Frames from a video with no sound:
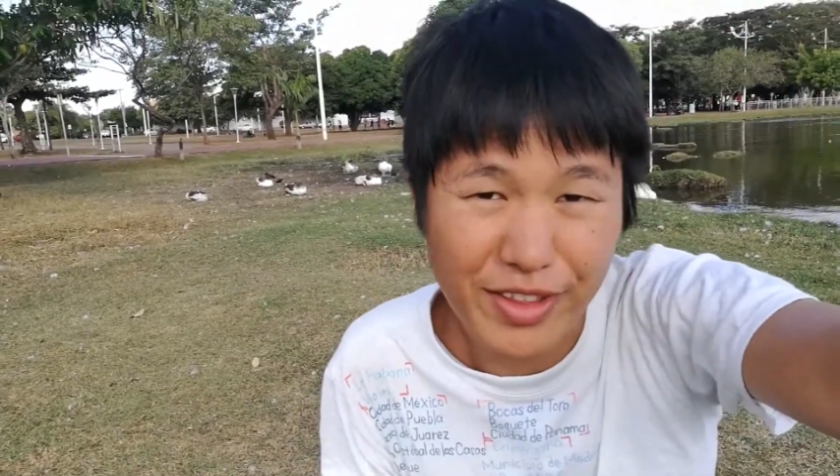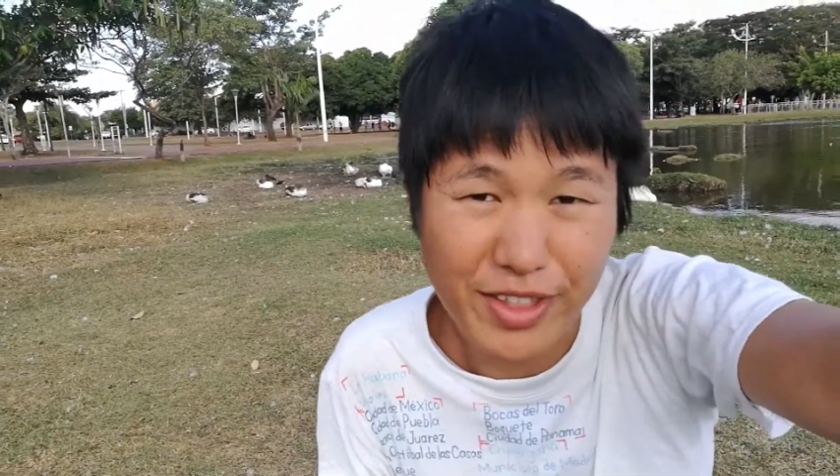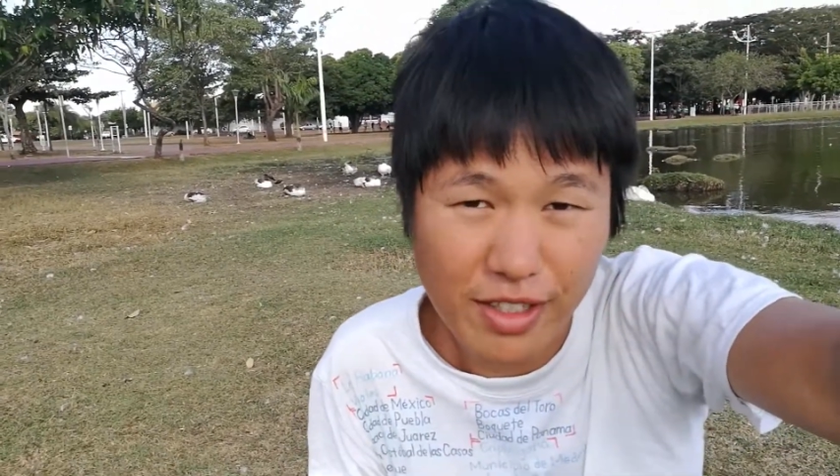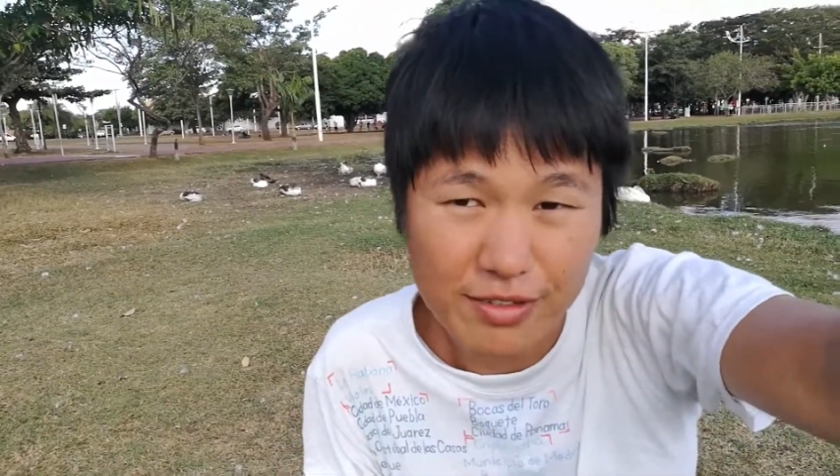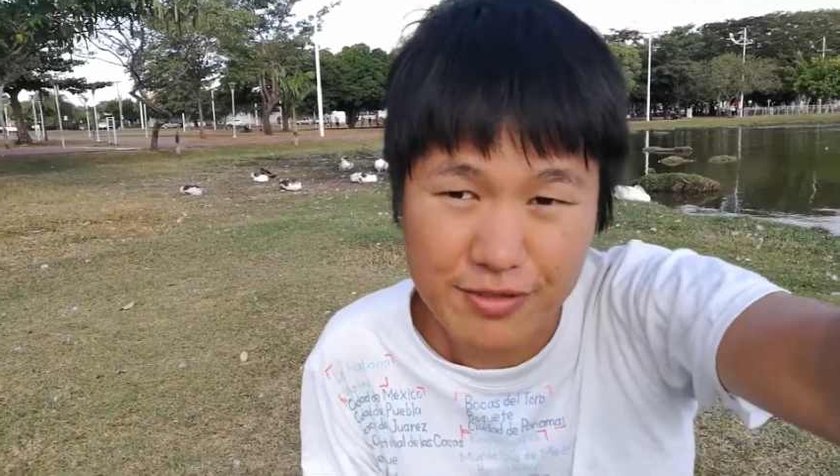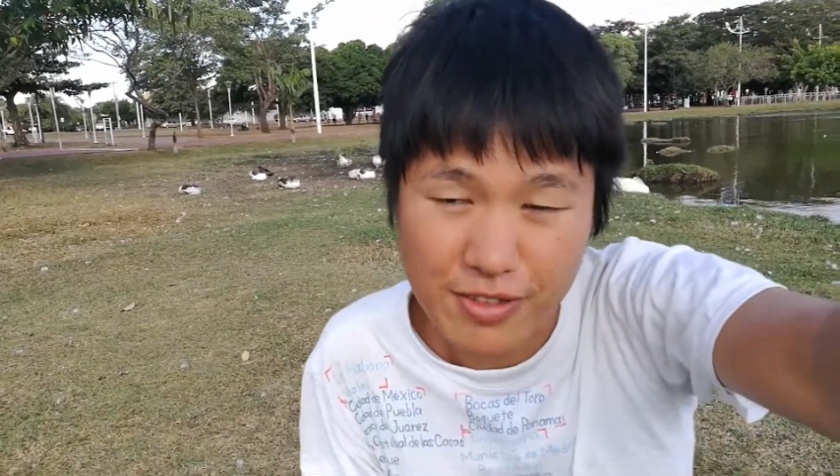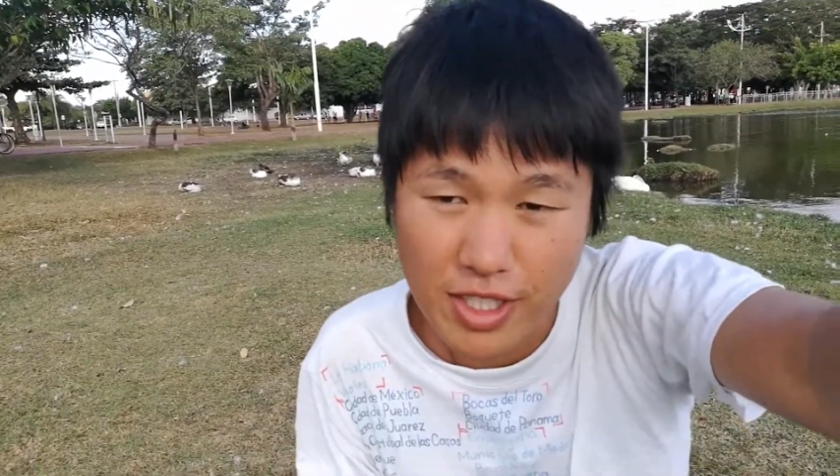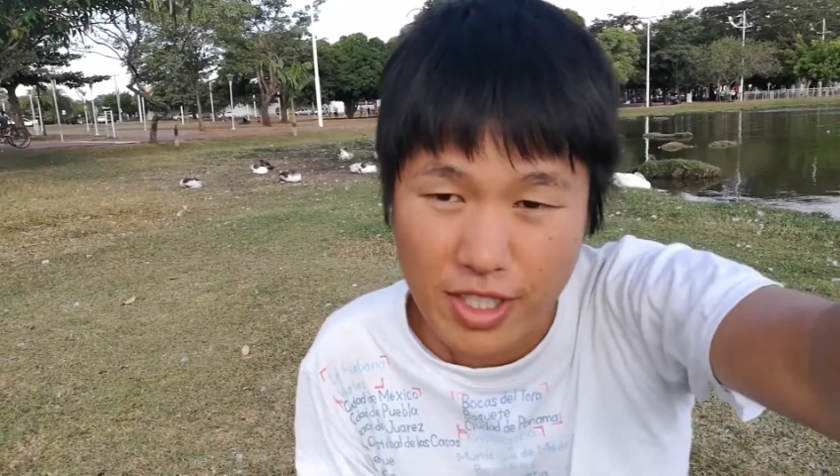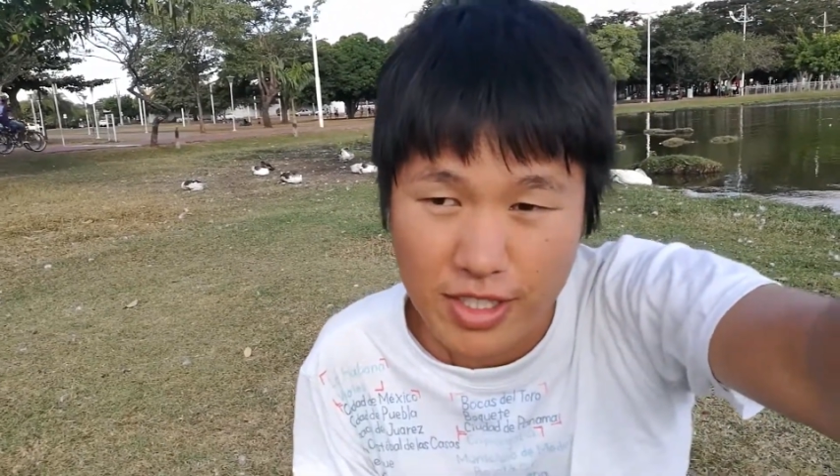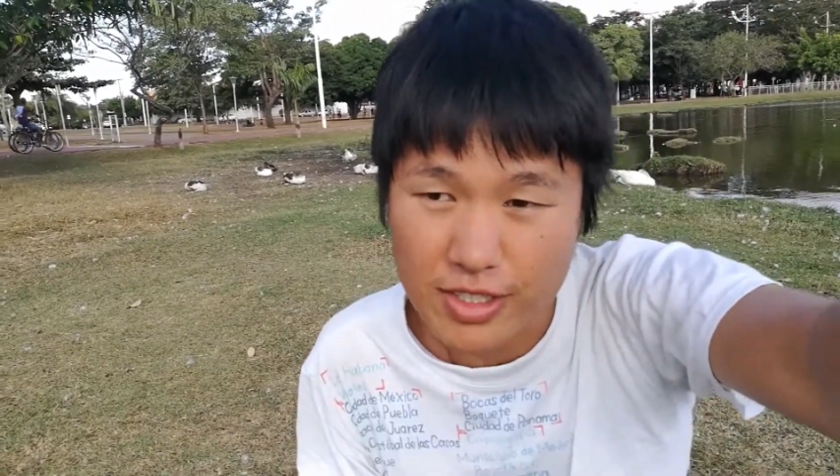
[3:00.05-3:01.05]
enough.
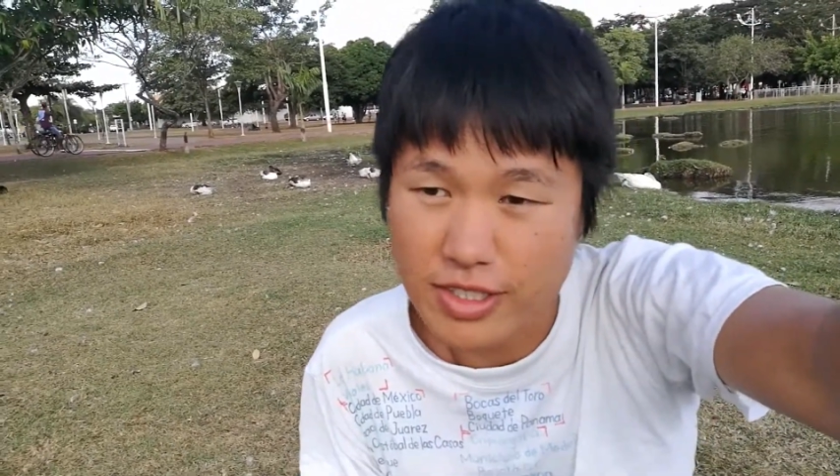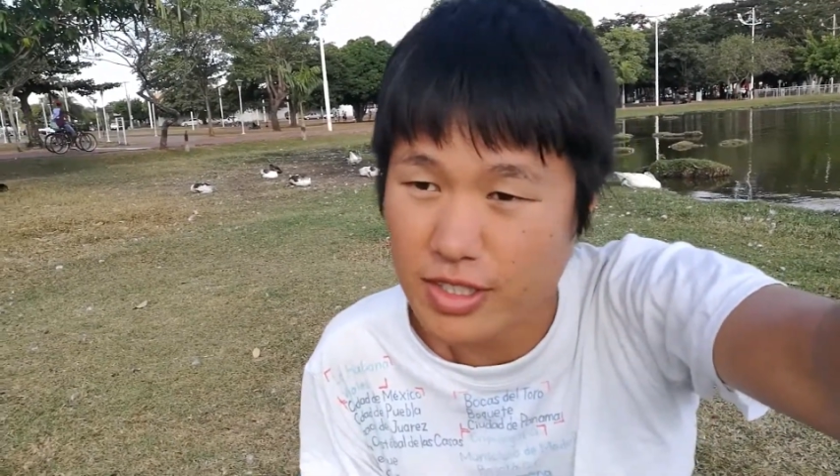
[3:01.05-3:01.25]
He